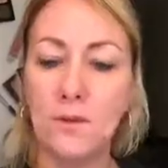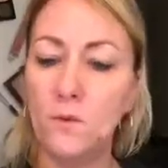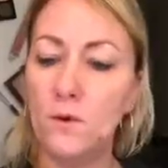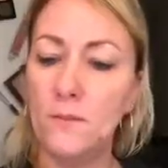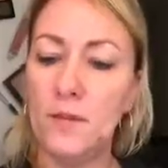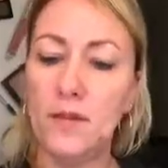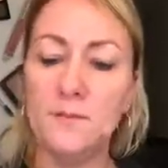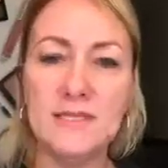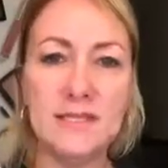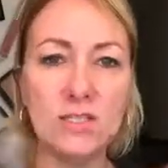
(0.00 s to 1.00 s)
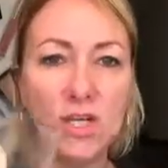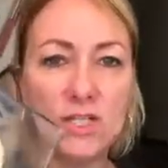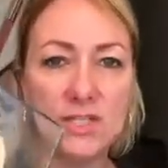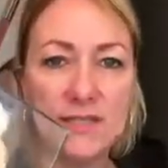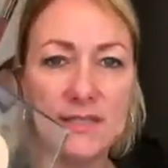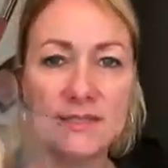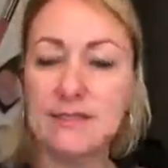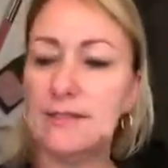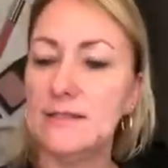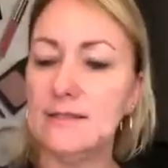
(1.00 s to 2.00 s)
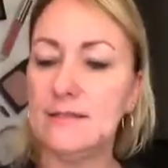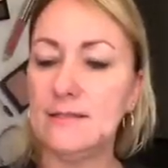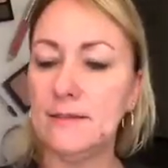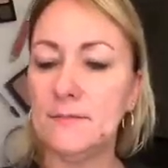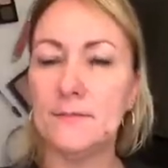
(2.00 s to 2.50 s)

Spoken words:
Warm it up. See, it changes the consistency.